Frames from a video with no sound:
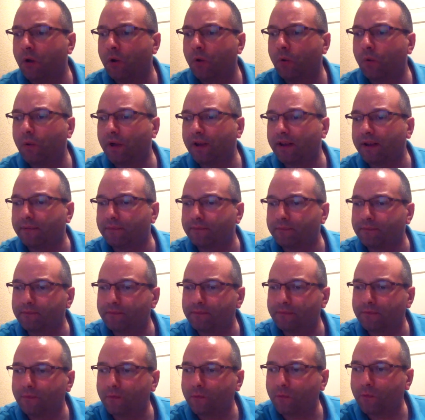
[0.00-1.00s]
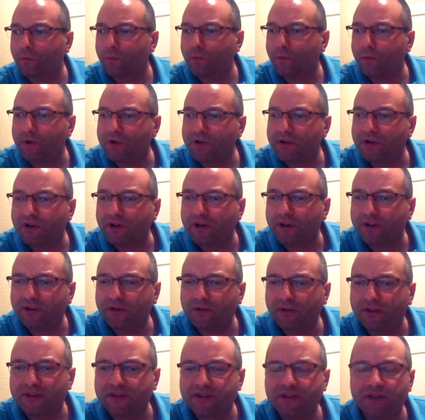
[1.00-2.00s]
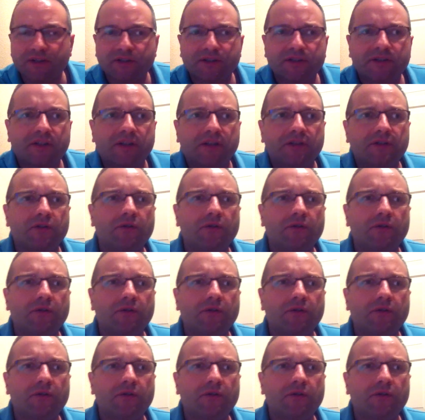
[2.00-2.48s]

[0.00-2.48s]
well, when you're going to adjust